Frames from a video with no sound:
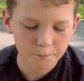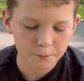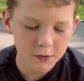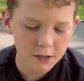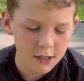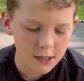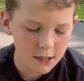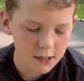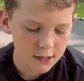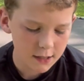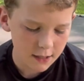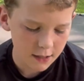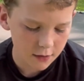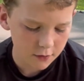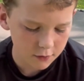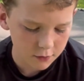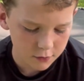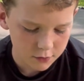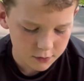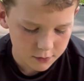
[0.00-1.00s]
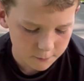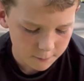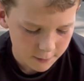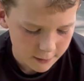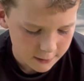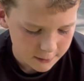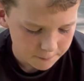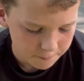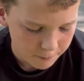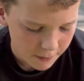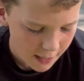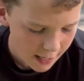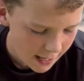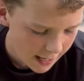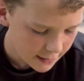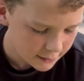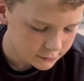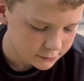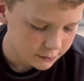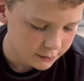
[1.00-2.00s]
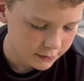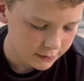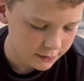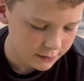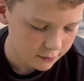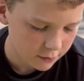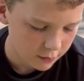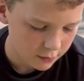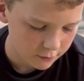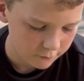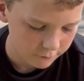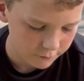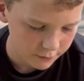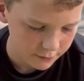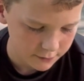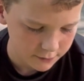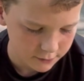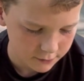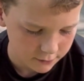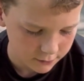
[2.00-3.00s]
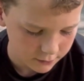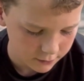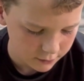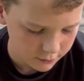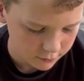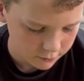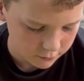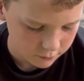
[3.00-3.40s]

pink character is the best? Patrick, obviously.